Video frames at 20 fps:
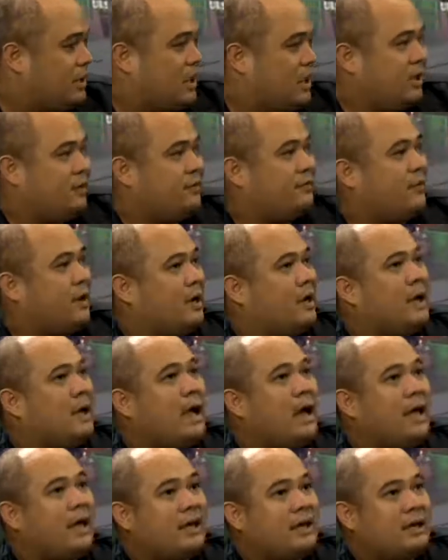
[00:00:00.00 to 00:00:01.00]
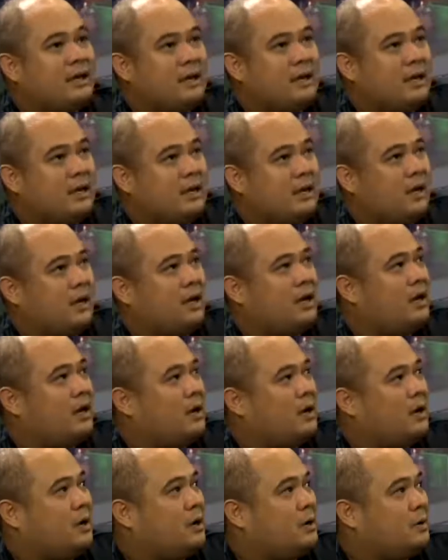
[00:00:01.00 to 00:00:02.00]
If a guy
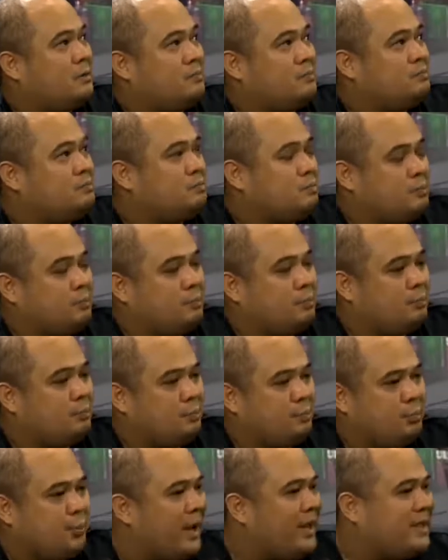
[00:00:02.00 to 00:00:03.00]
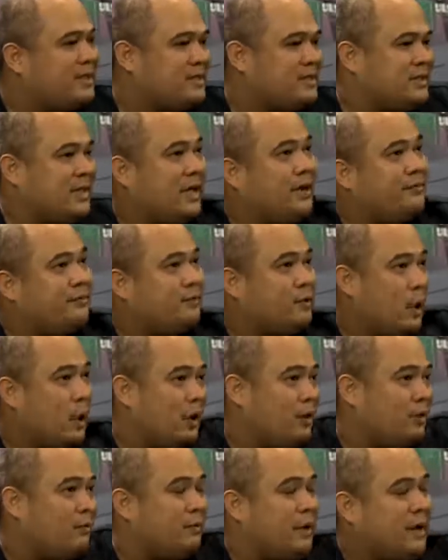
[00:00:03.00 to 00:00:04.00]
brakes left
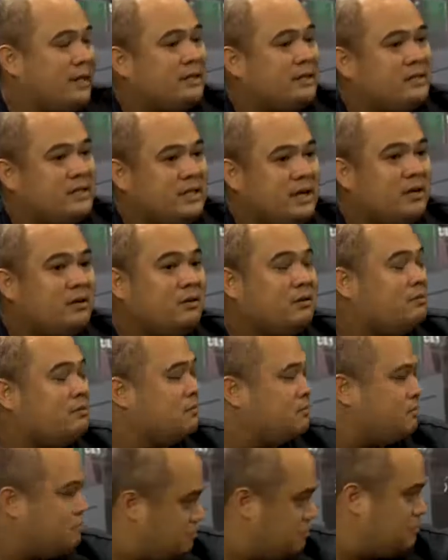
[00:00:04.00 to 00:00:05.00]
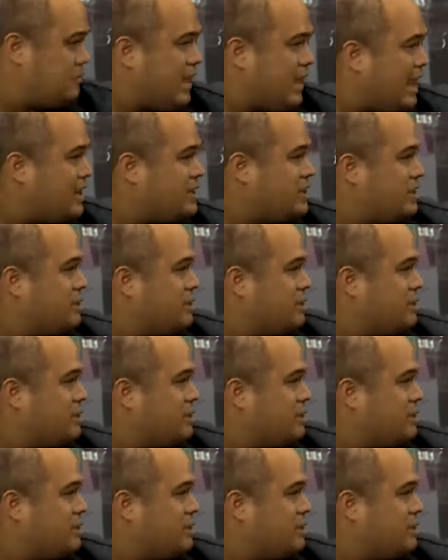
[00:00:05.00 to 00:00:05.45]
on a red signal, catch